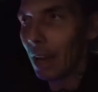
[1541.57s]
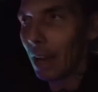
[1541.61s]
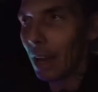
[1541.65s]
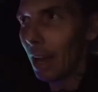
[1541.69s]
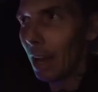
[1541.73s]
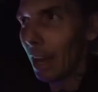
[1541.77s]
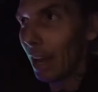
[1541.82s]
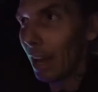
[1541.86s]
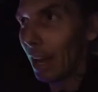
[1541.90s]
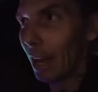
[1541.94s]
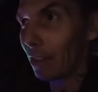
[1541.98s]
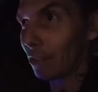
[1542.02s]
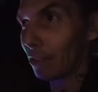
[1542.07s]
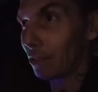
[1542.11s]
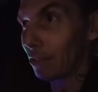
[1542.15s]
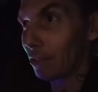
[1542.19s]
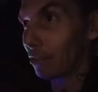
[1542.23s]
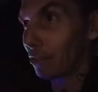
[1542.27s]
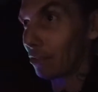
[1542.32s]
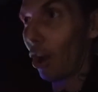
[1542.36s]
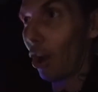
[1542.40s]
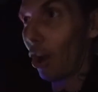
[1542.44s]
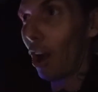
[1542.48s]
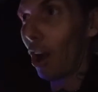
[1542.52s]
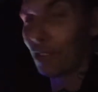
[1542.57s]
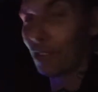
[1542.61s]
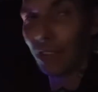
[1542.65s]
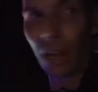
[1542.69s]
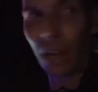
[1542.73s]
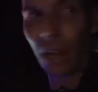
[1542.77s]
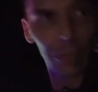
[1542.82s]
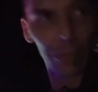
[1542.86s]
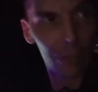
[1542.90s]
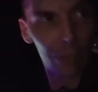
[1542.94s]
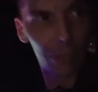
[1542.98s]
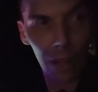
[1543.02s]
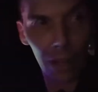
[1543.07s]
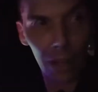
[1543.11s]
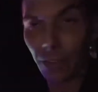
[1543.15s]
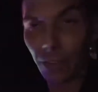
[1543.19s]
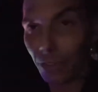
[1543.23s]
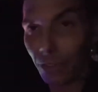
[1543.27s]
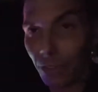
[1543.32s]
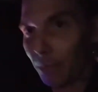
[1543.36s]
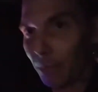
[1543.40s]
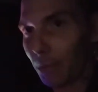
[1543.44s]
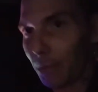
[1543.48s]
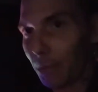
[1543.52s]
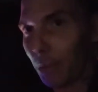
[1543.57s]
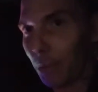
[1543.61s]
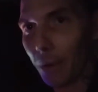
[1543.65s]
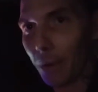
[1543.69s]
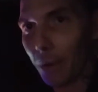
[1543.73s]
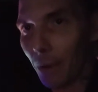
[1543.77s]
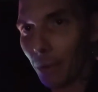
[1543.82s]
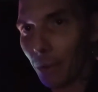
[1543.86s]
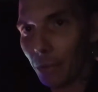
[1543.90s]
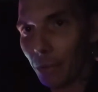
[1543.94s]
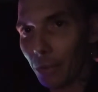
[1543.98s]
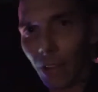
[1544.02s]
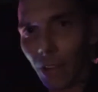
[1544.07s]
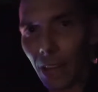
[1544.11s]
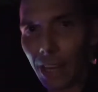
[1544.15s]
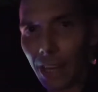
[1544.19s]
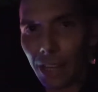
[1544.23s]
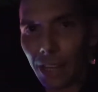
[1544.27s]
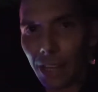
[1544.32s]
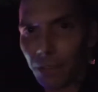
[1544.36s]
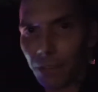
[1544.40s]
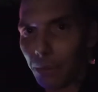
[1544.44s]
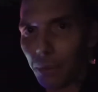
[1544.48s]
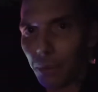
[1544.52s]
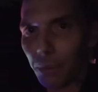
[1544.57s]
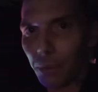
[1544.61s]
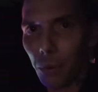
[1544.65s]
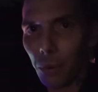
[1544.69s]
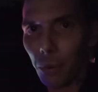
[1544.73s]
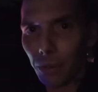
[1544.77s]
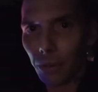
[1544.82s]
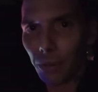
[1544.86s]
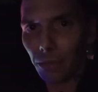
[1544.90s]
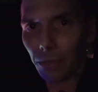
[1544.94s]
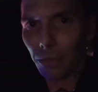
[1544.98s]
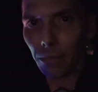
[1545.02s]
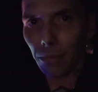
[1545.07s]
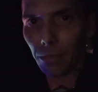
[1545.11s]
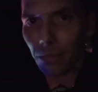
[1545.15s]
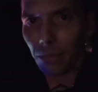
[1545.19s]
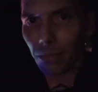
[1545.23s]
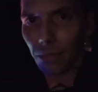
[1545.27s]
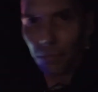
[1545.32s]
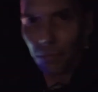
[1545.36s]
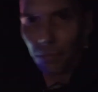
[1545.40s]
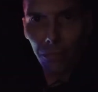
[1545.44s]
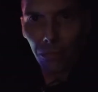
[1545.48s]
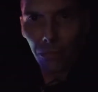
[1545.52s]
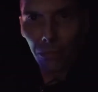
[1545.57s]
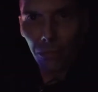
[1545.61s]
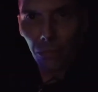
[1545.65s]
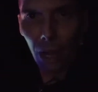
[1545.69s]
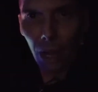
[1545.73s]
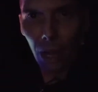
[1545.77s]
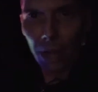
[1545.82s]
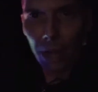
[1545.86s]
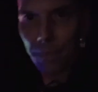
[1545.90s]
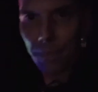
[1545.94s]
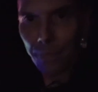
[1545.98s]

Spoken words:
has tossed out tons of UFO sightings and reports, right?